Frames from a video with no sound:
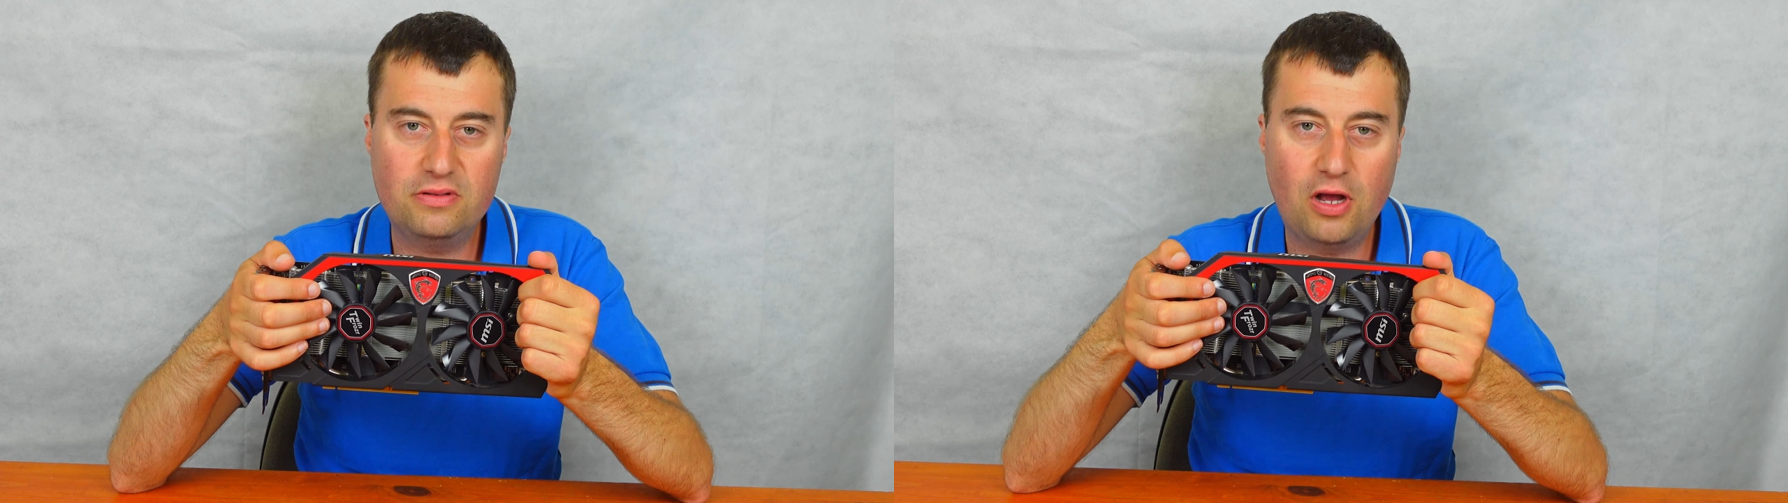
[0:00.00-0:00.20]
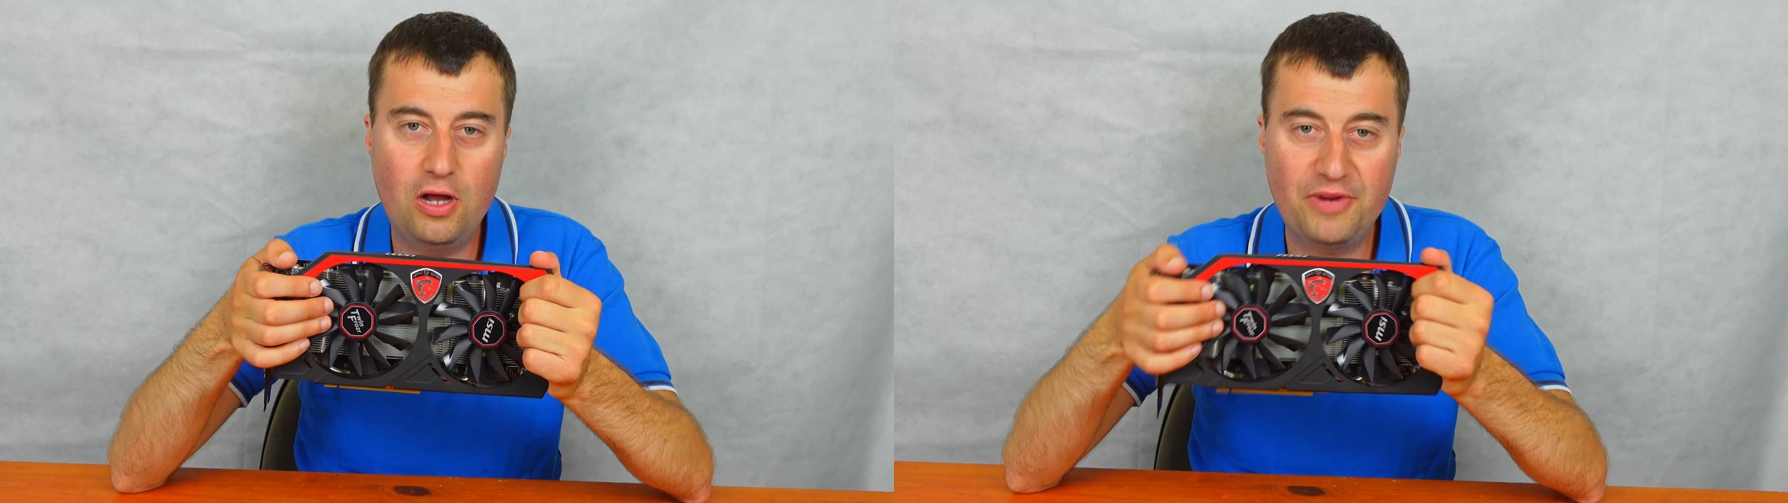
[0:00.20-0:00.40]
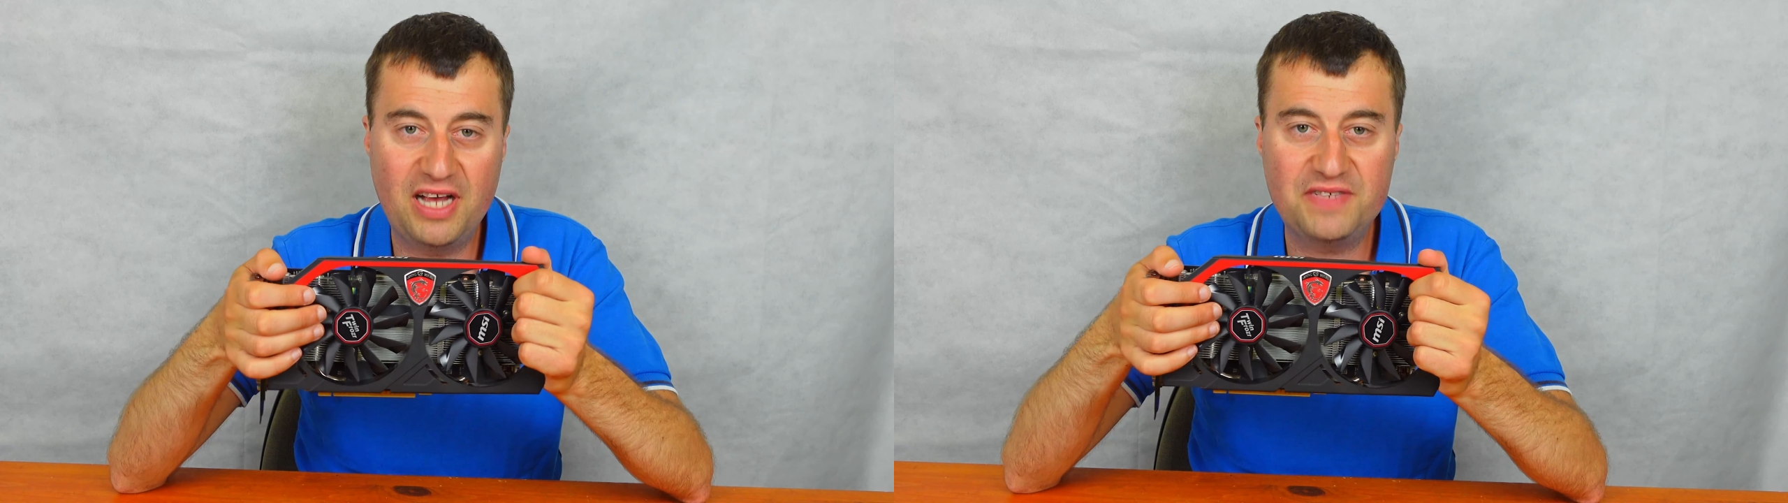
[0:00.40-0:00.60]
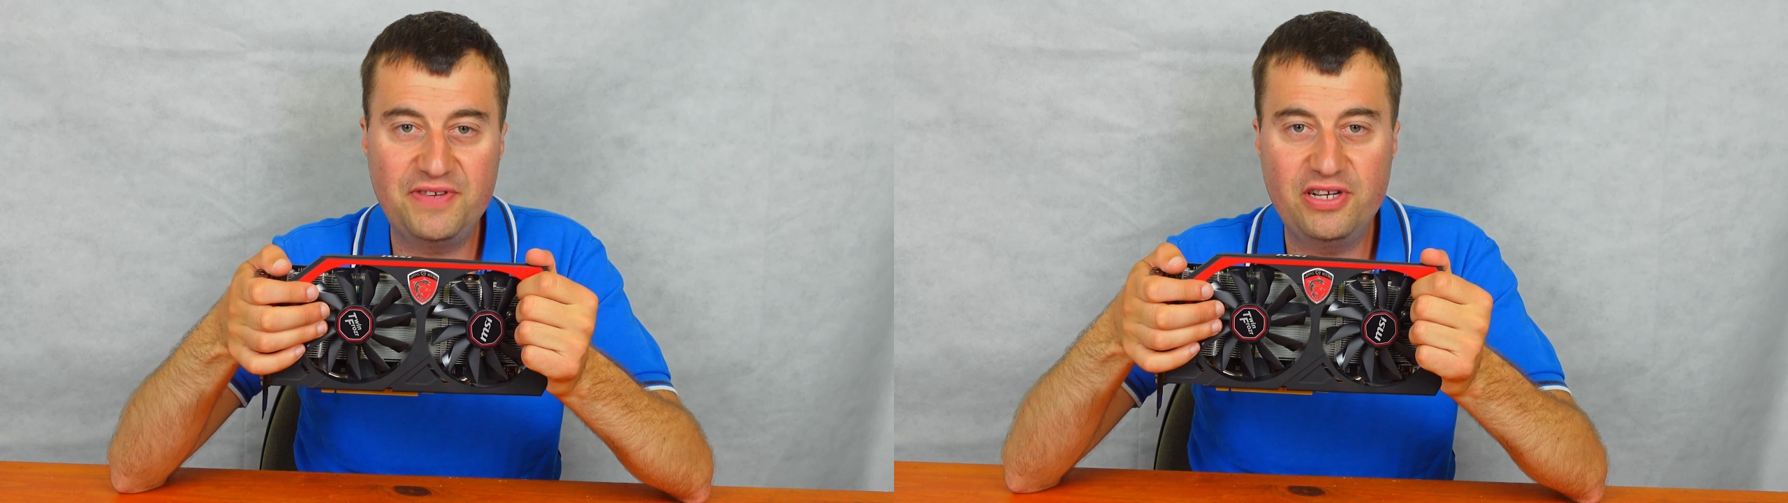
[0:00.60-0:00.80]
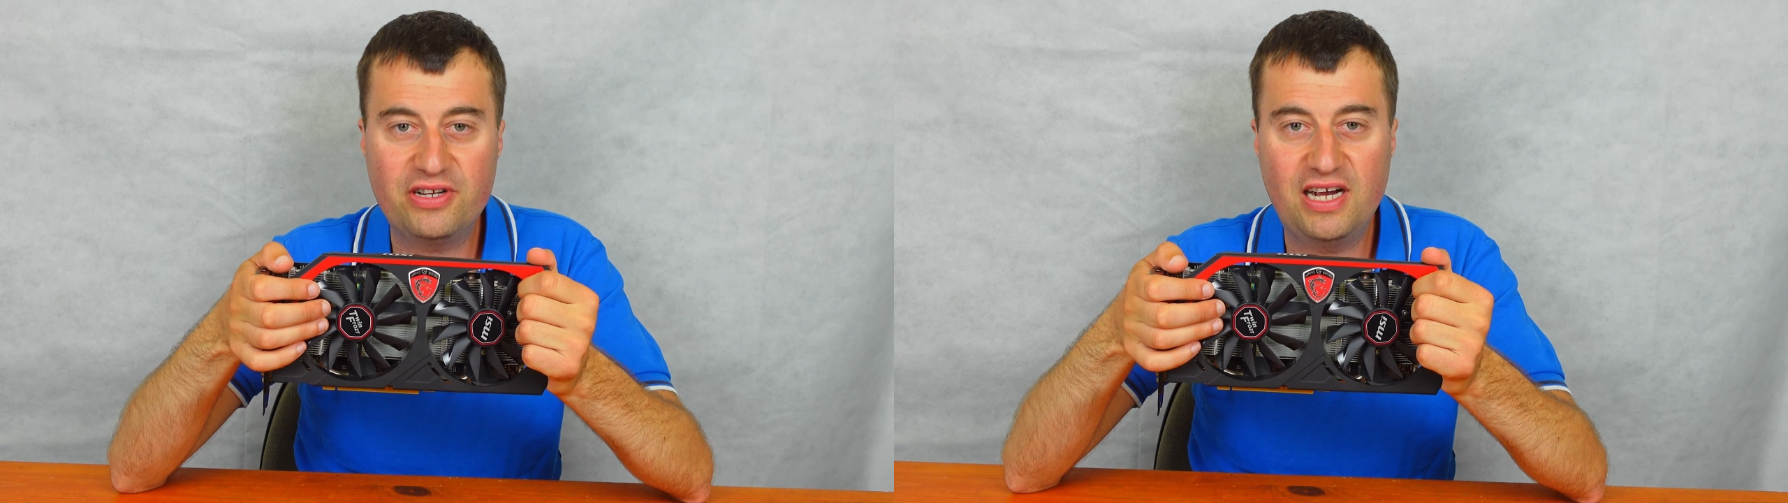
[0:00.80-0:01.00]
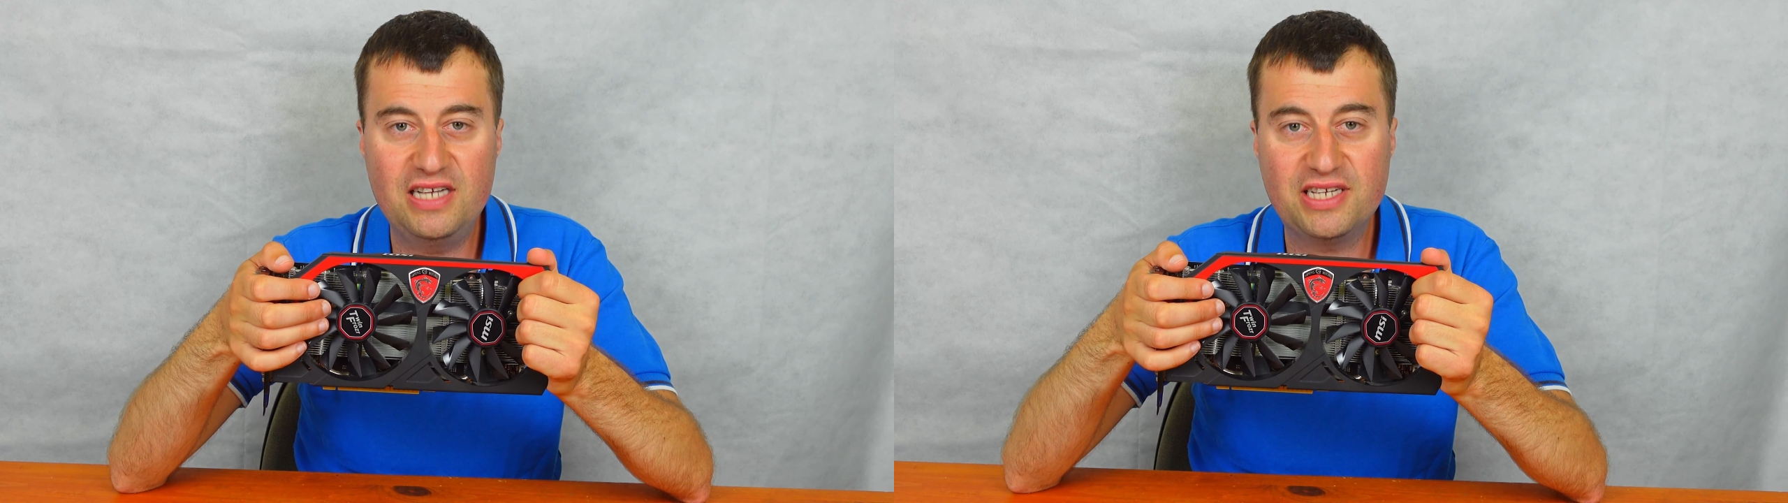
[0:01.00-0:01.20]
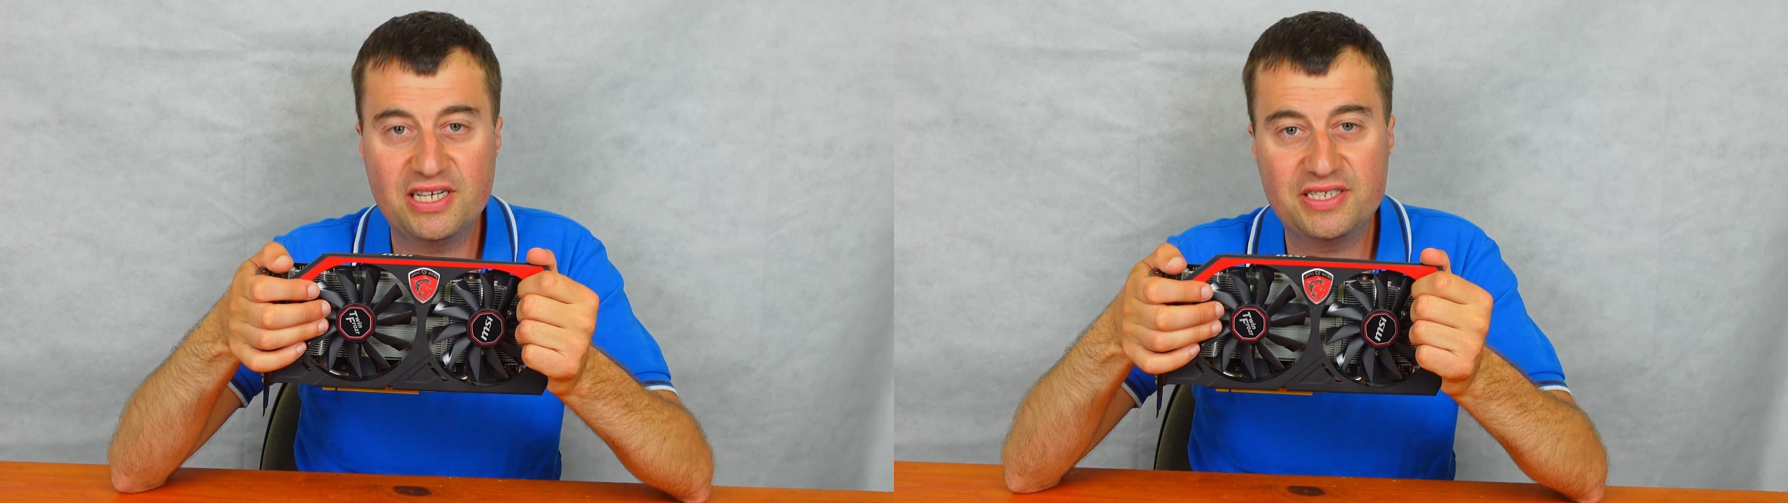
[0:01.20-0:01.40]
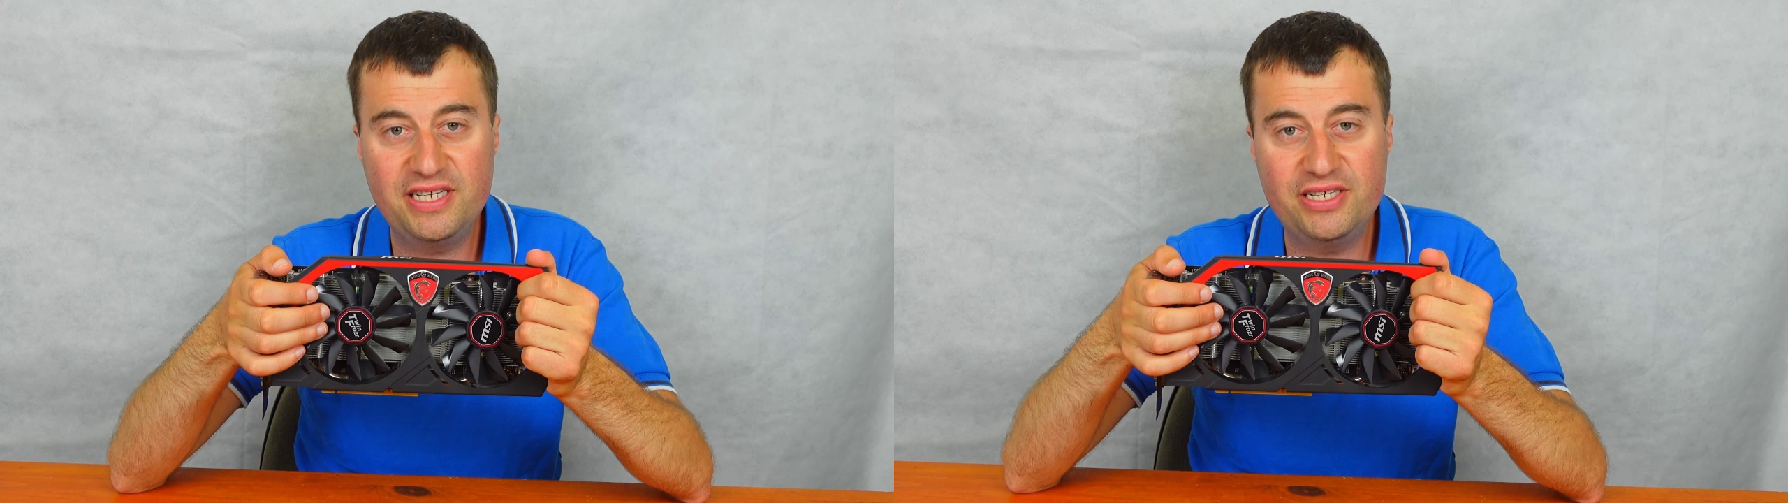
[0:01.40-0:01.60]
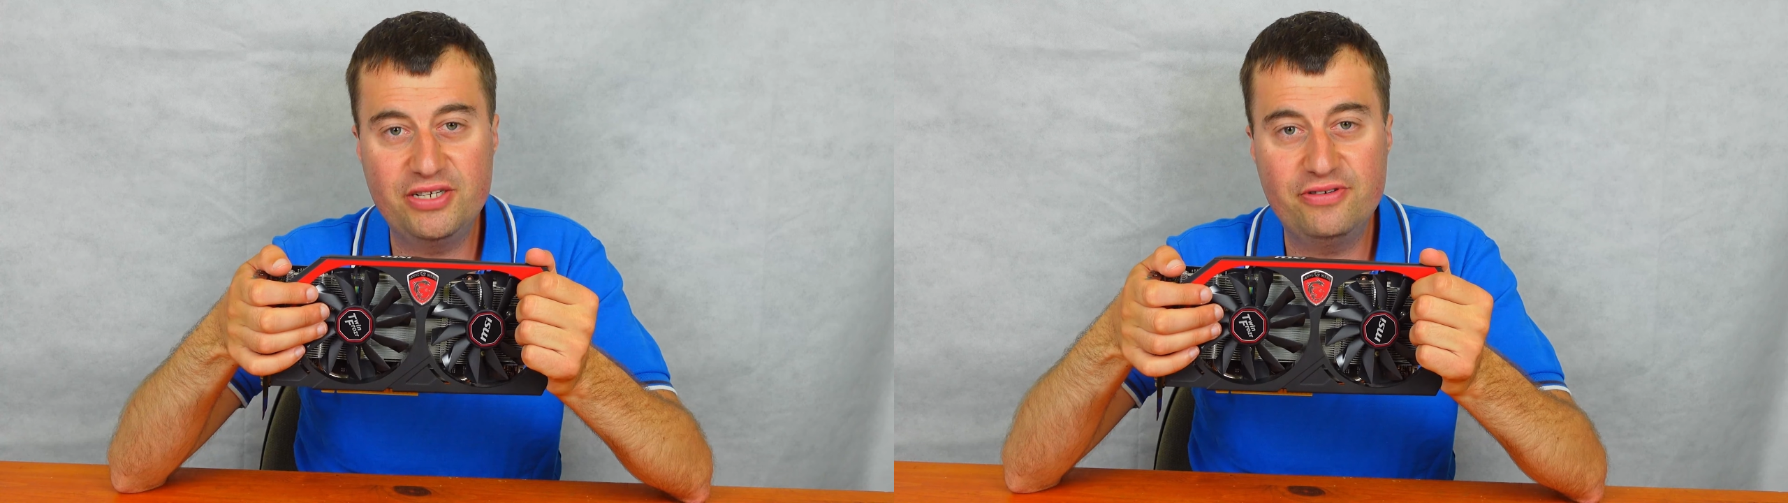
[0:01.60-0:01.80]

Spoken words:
I hope you like this video, guys, and I'll see you